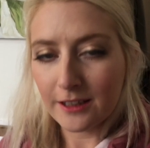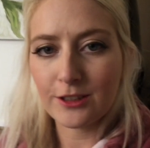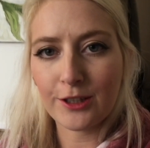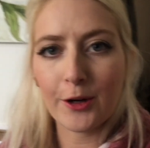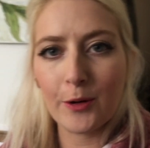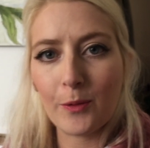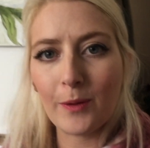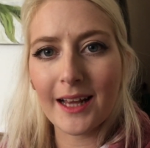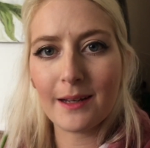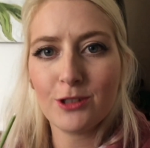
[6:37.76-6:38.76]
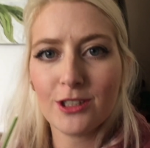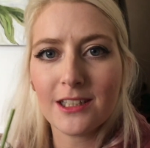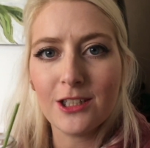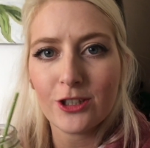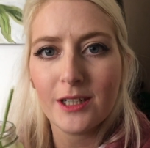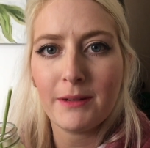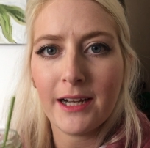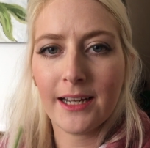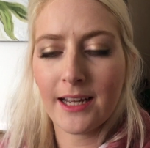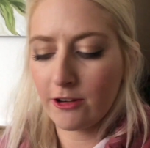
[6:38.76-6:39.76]
So while I'm just enjoying
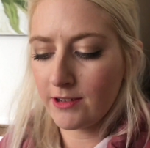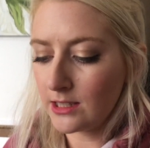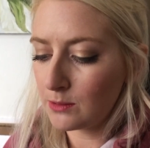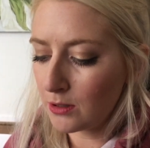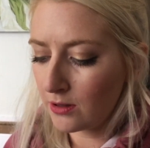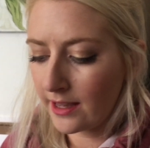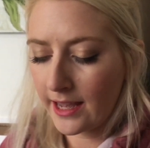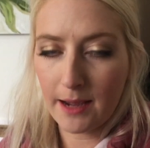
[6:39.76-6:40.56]
my green smoothie,